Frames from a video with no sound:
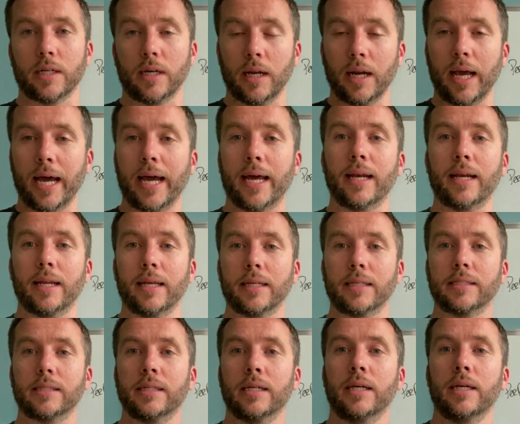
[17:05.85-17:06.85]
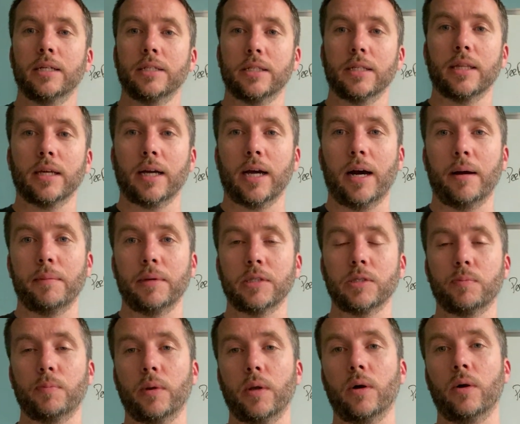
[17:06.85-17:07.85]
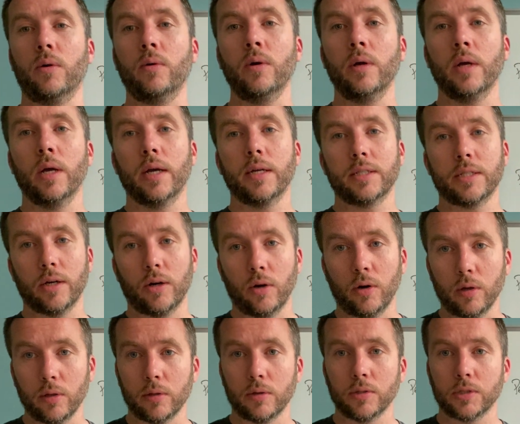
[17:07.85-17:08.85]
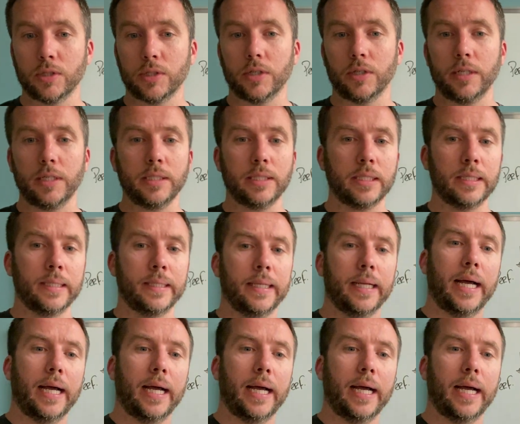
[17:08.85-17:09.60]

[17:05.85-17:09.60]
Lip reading: I'll add links to the comments below to all those studies.